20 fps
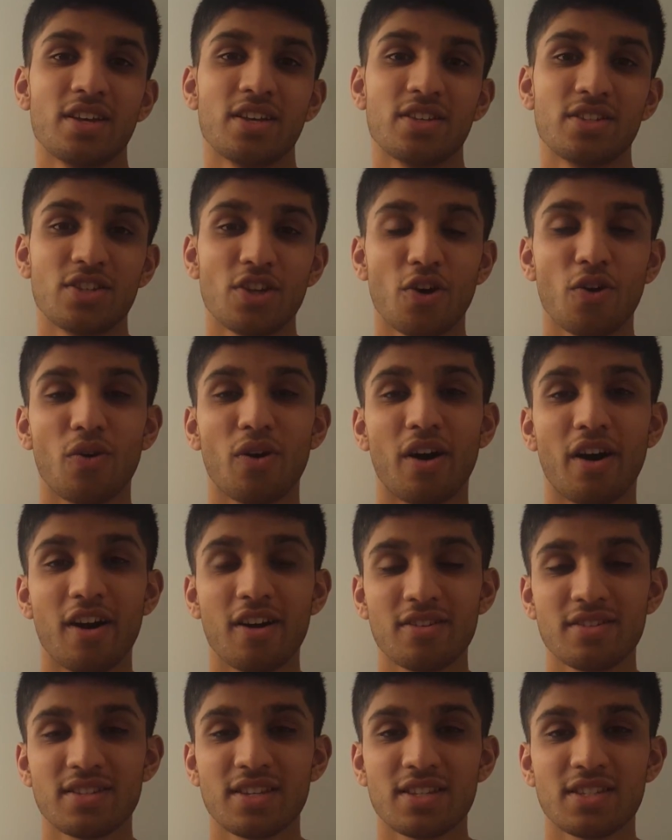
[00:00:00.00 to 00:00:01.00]
So
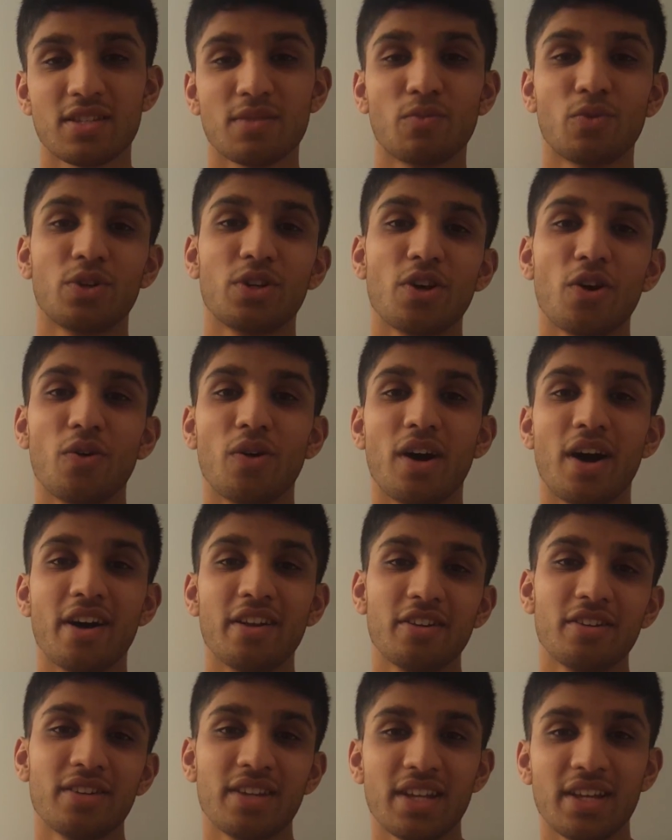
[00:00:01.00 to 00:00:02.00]
our system would go
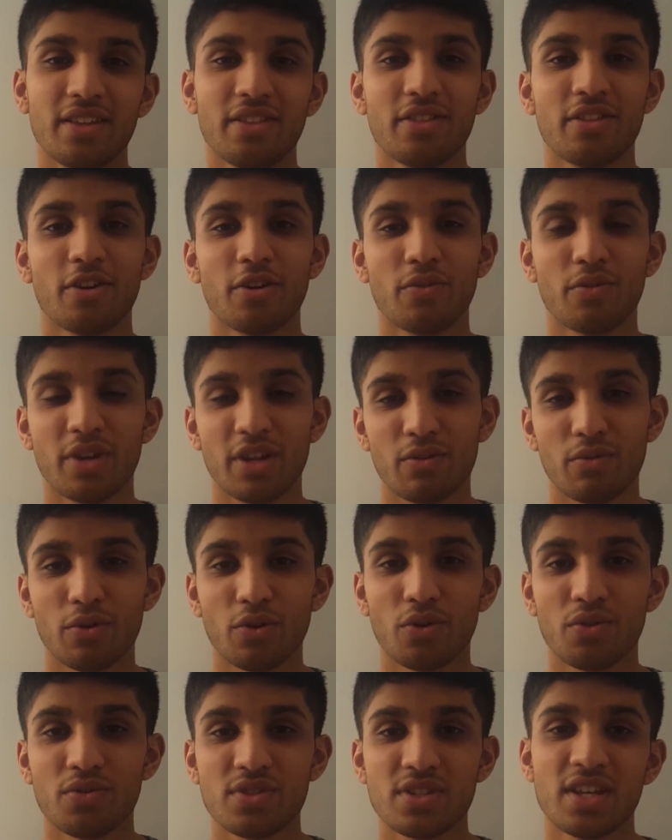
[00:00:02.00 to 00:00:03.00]
underneath their green
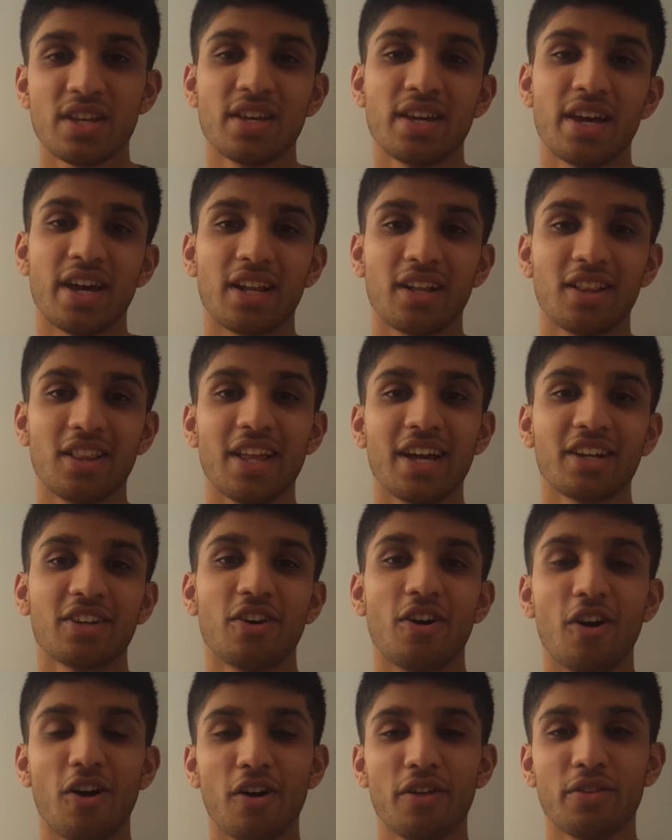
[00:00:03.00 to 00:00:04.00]
roofs and
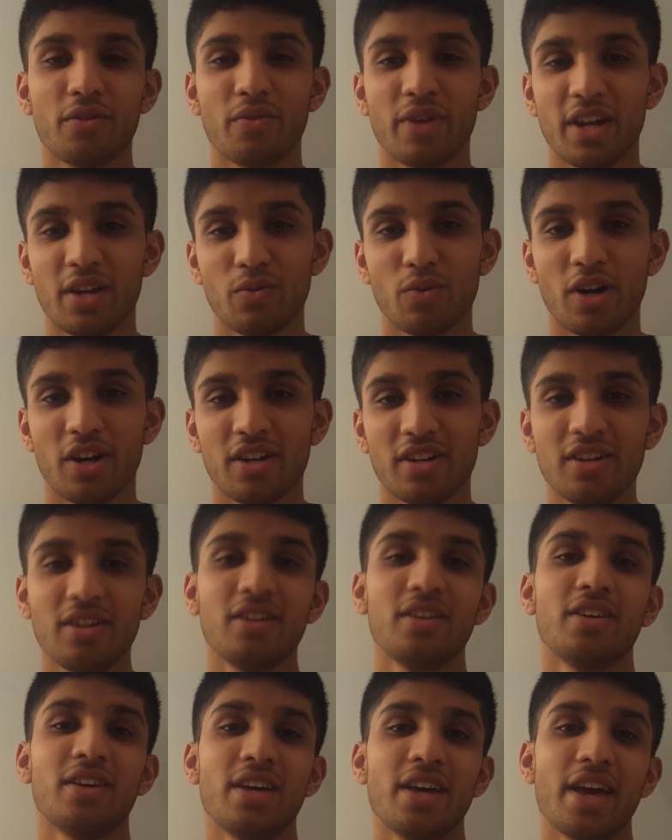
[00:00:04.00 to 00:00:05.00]
collect all the rainwater
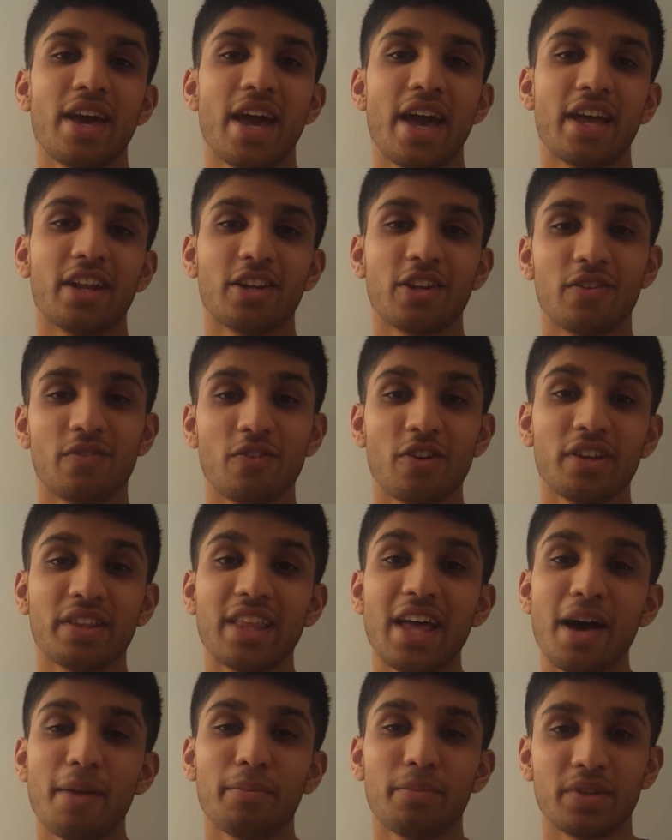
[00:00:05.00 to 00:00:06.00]
and convert
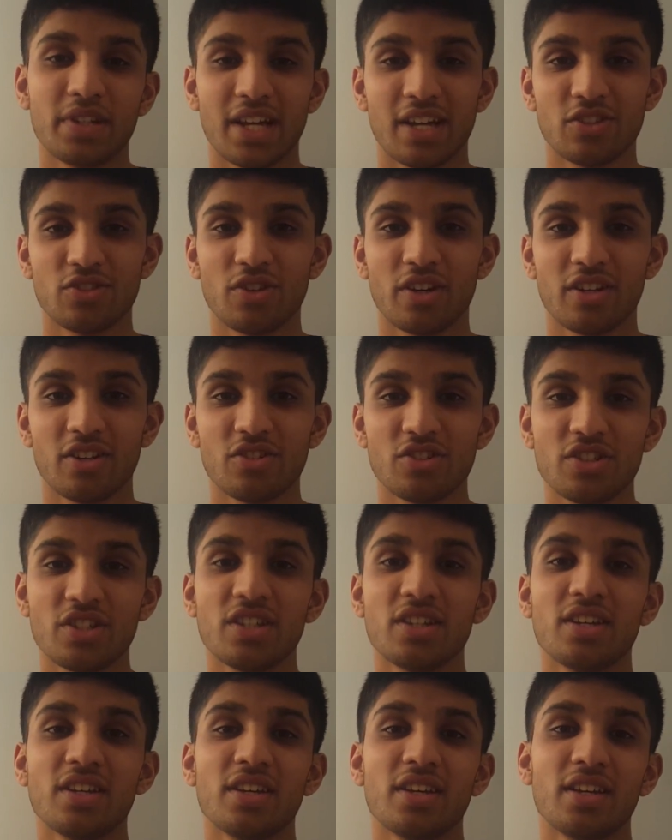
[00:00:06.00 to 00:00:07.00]
that potential
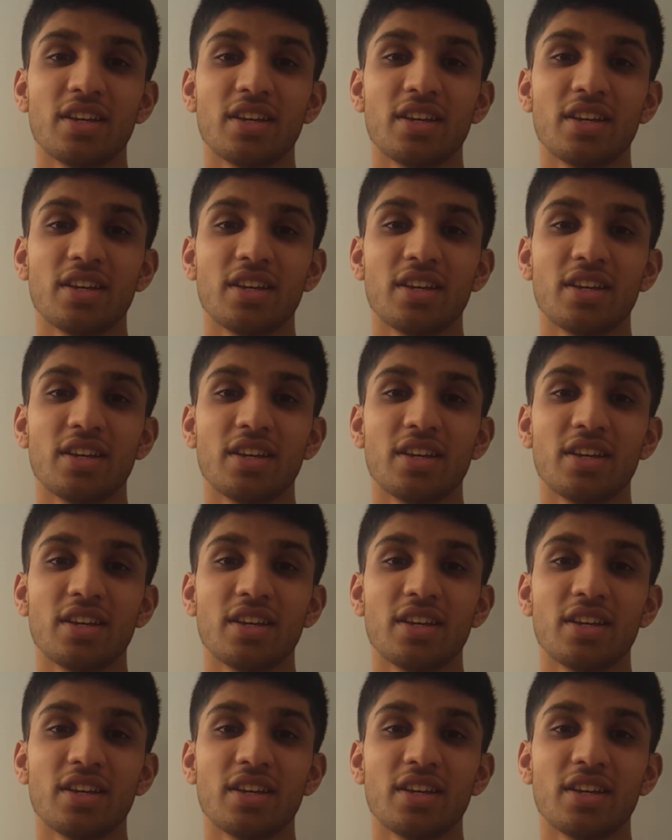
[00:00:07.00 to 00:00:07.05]
energy